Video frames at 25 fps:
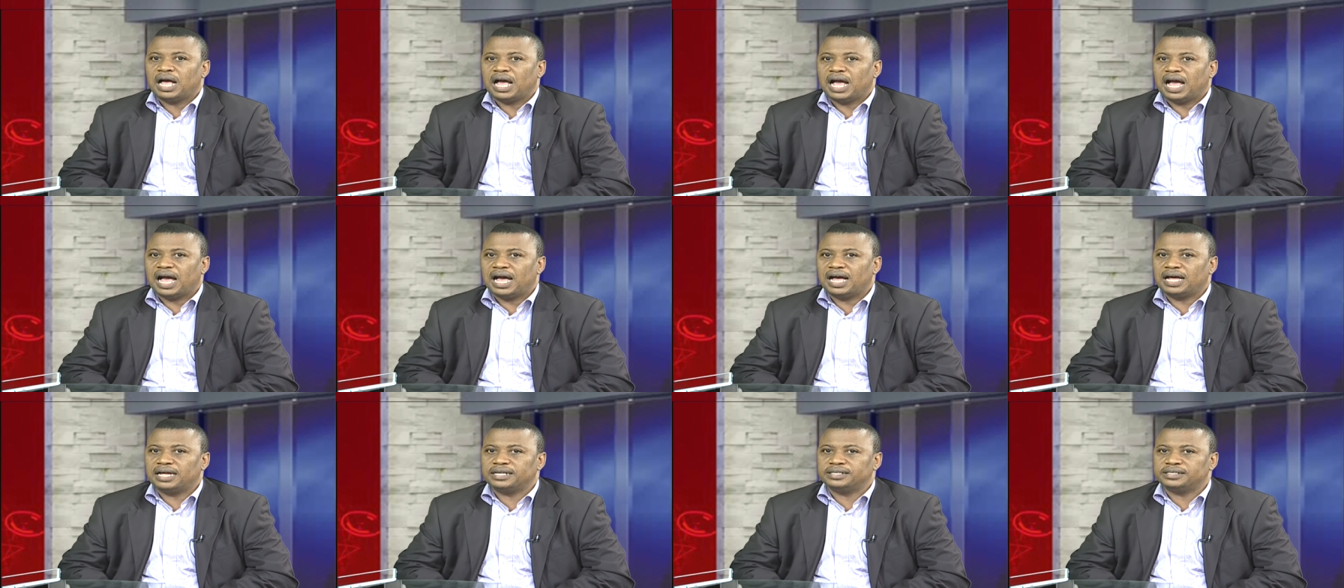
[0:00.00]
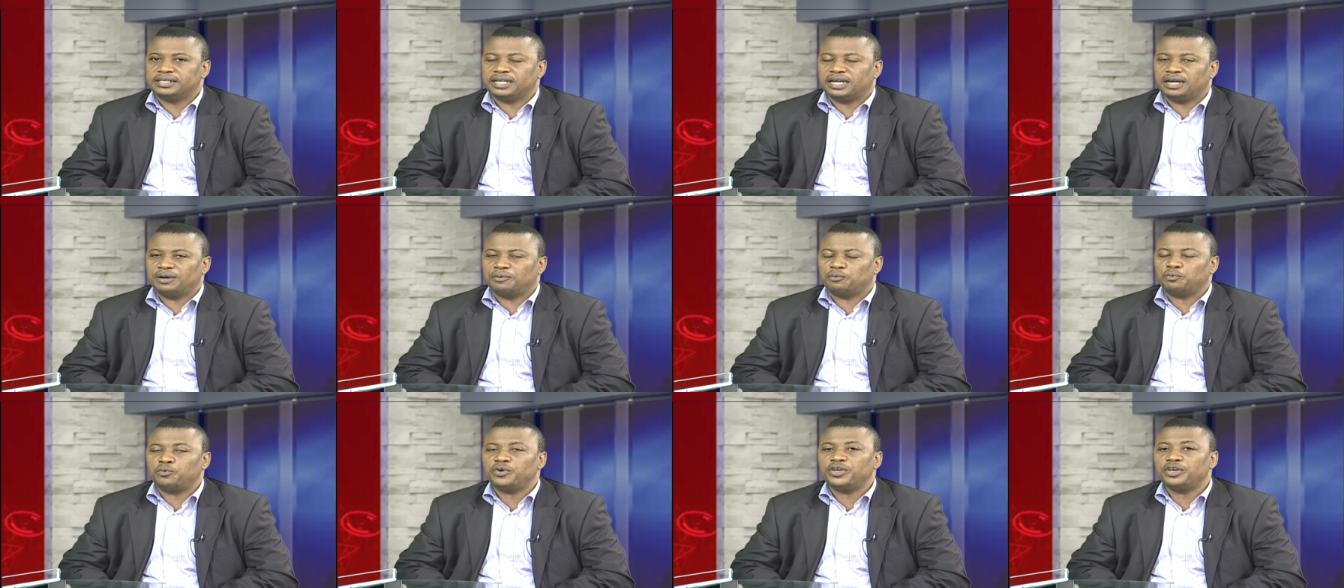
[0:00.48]
and uh,
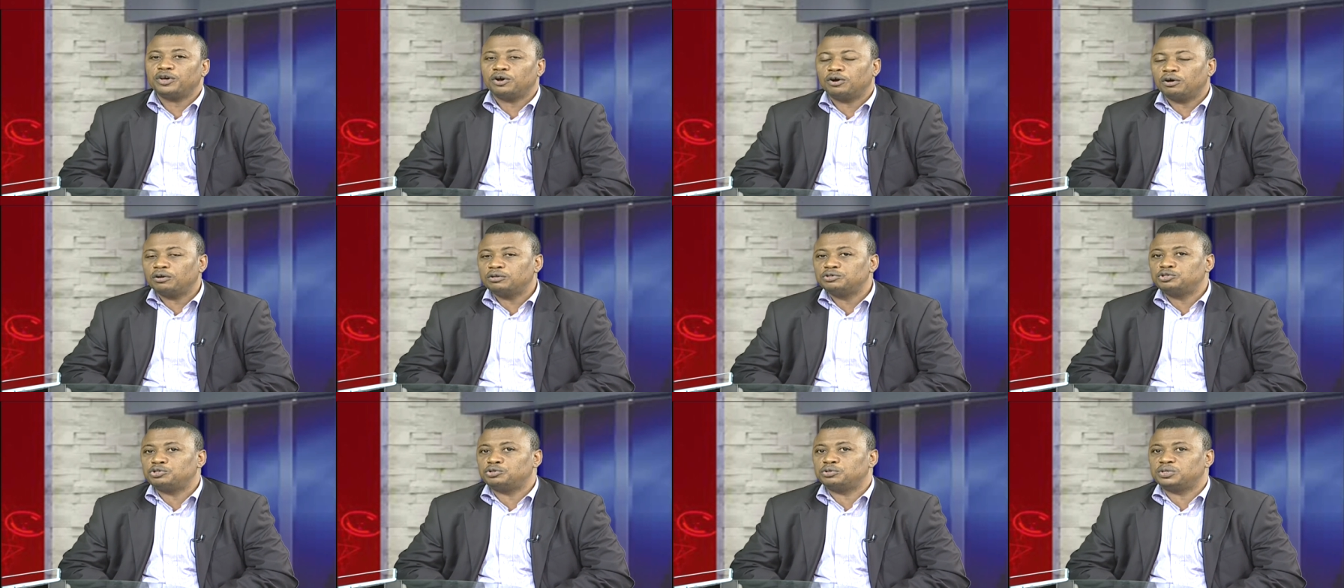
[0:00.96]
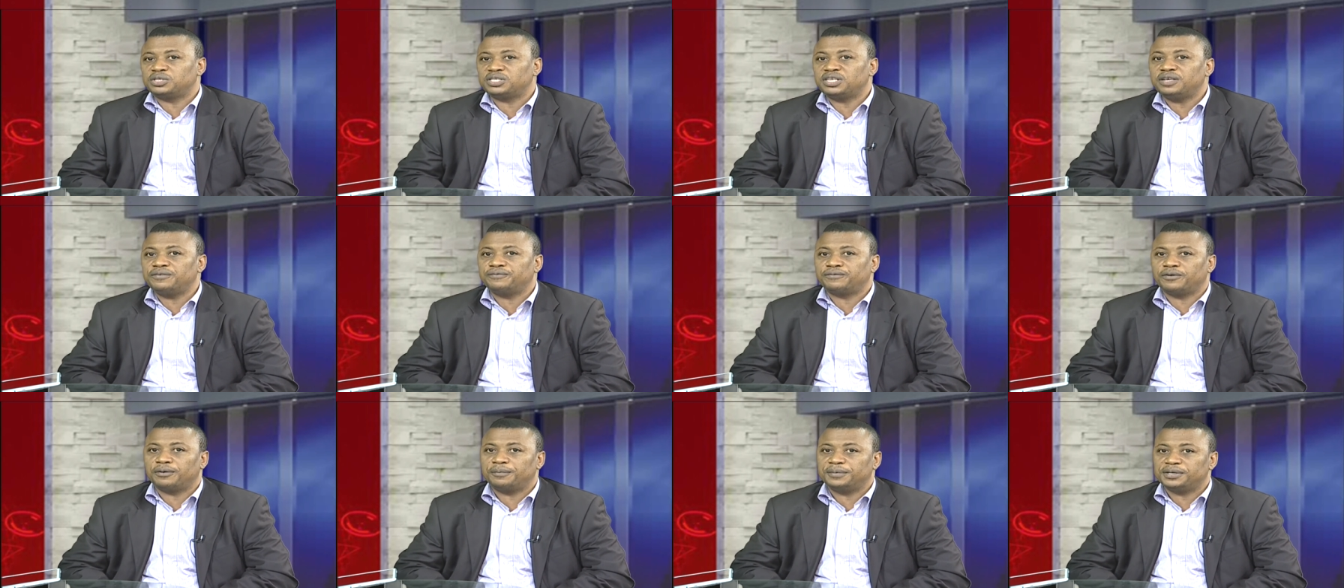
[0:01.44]
we all should see
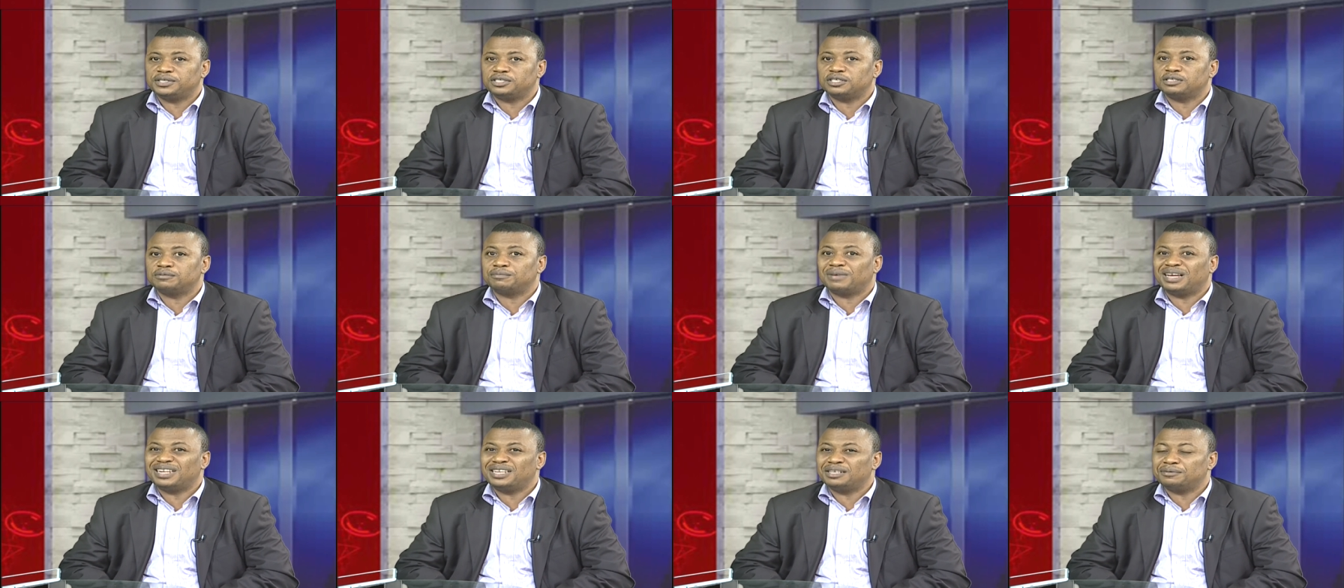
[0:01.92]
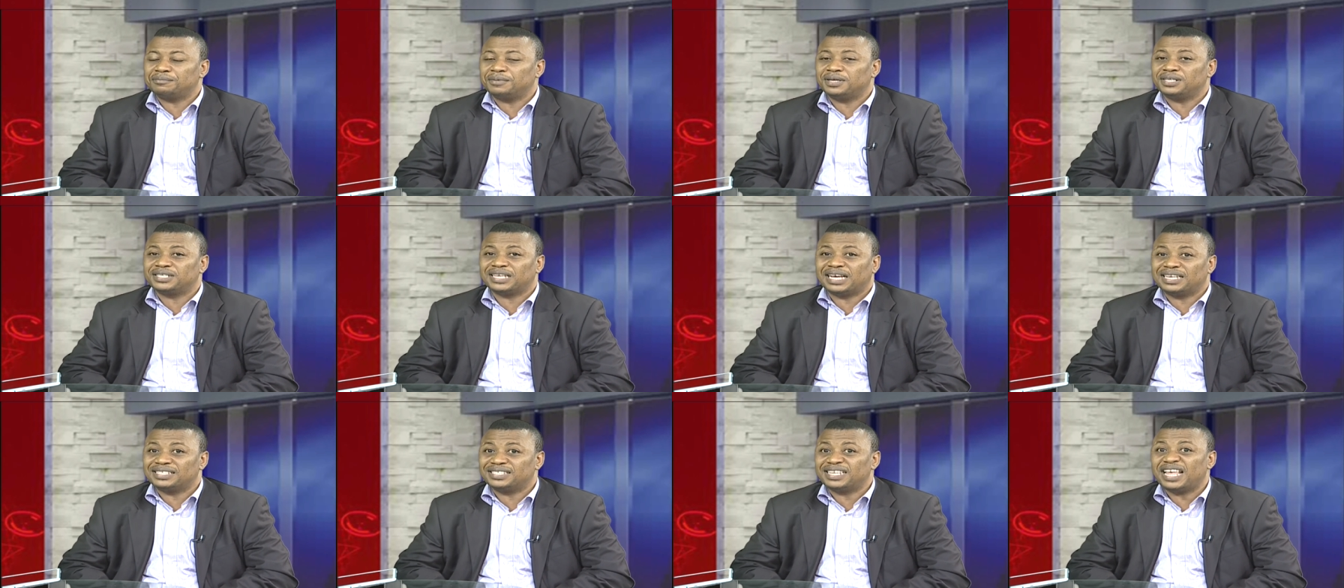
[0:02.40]
information
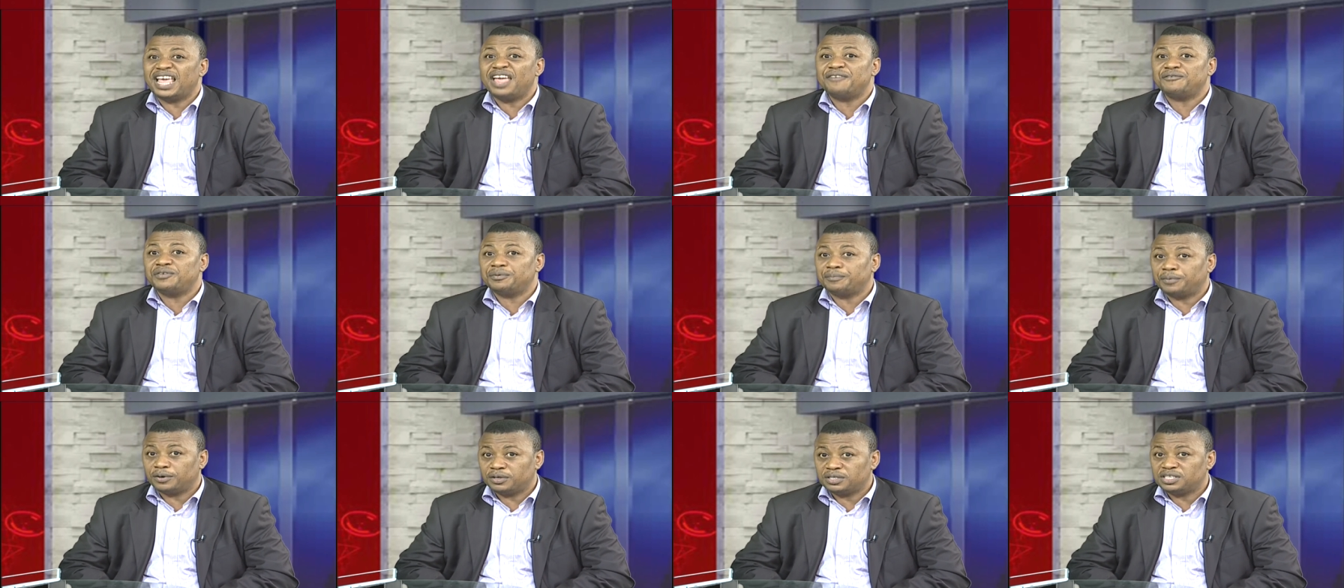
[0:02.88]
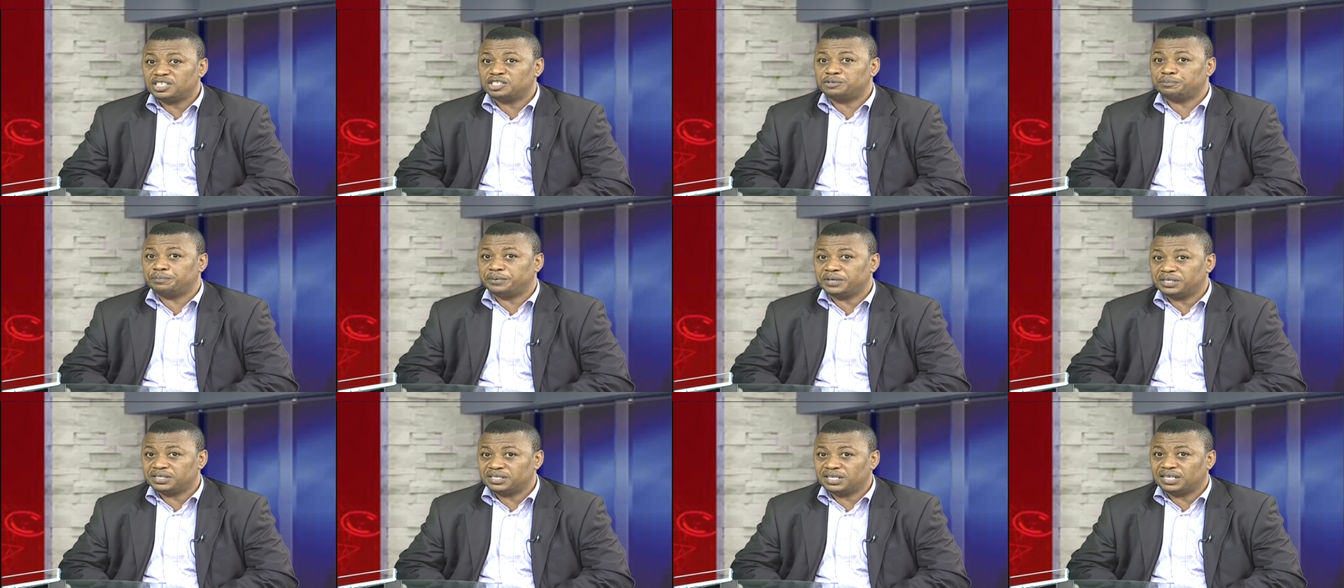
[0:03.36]
management as everybody's
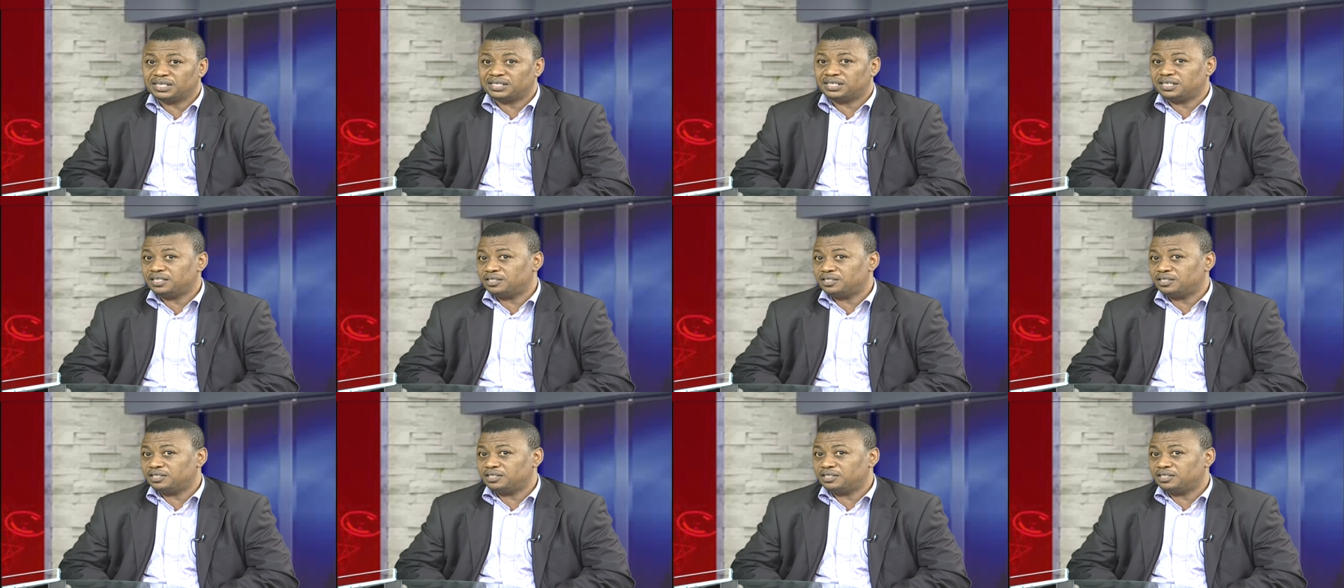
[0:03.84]
business.